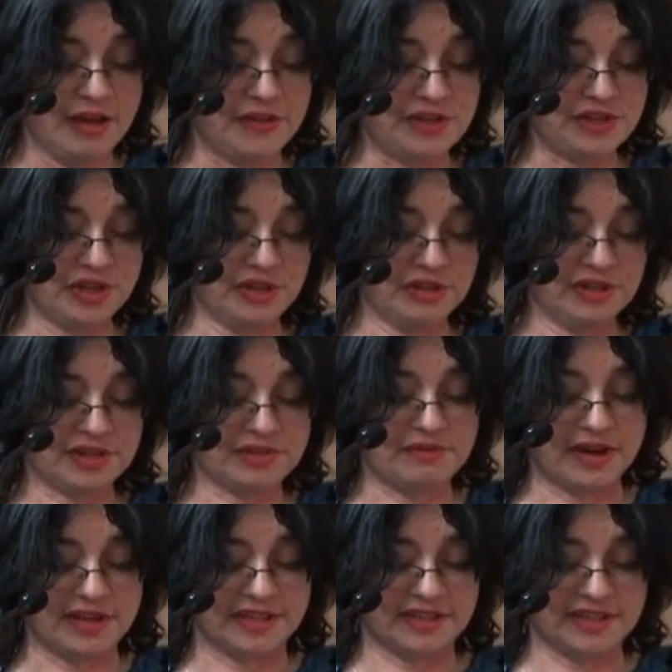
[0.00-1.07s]
The journalist
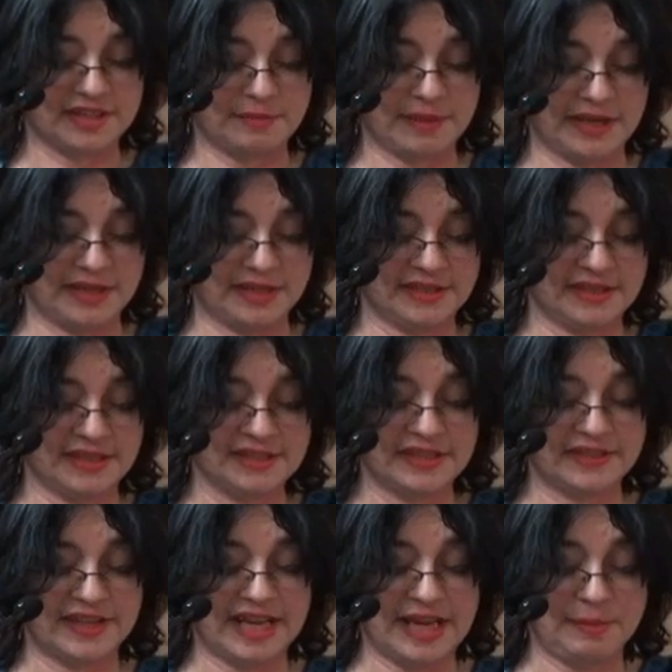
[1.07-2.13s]
writing this piece
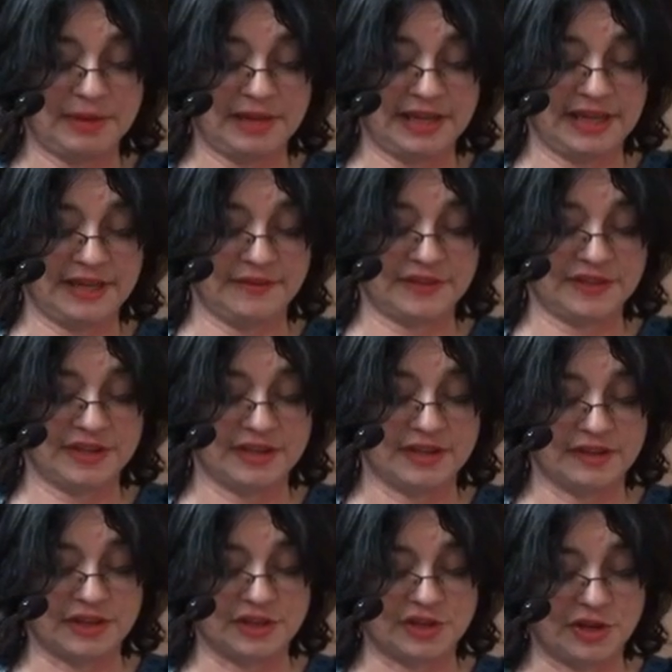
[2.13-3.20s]
said he believed
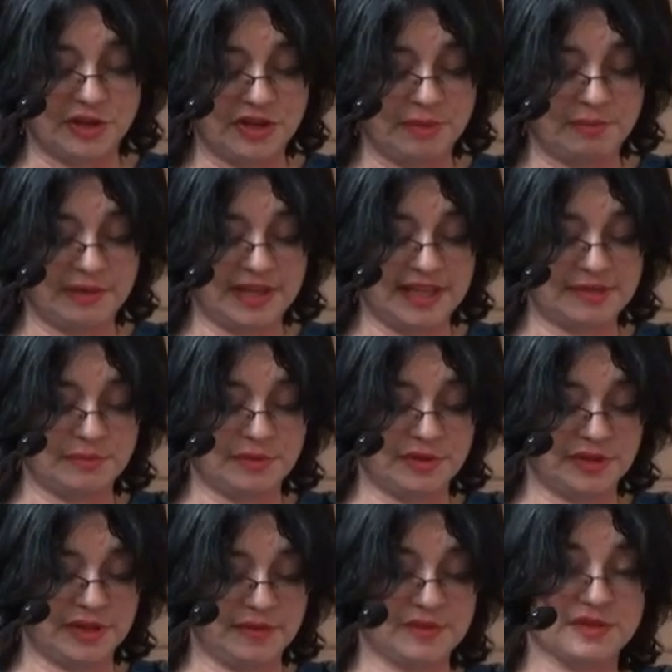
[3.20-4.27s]
that Tony Blair's
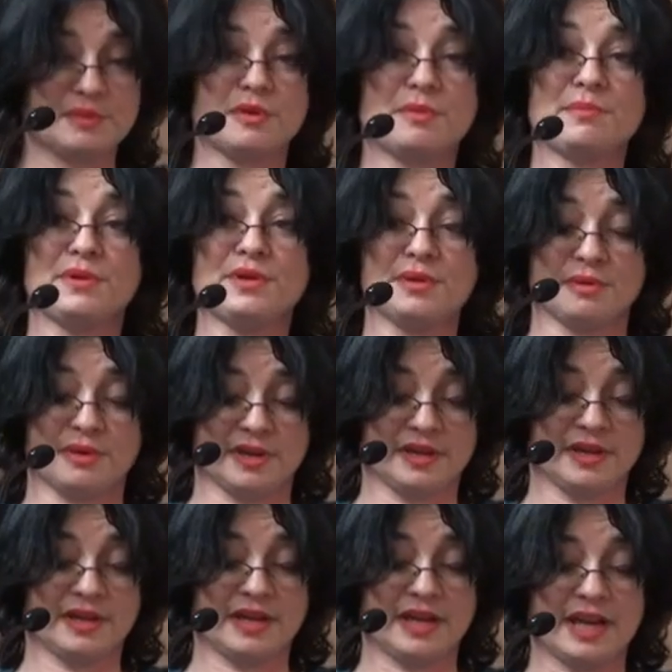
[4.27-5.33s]
motives were pure
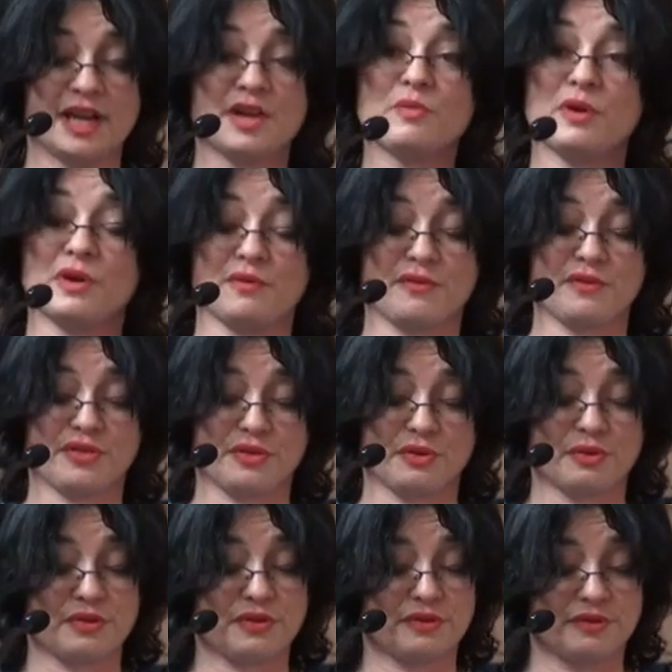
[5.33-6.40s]
and well
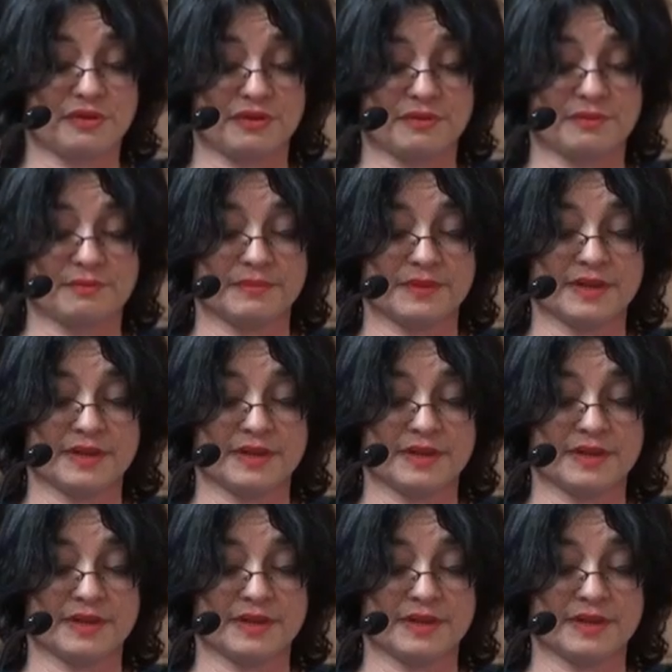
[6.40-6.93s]
thought through,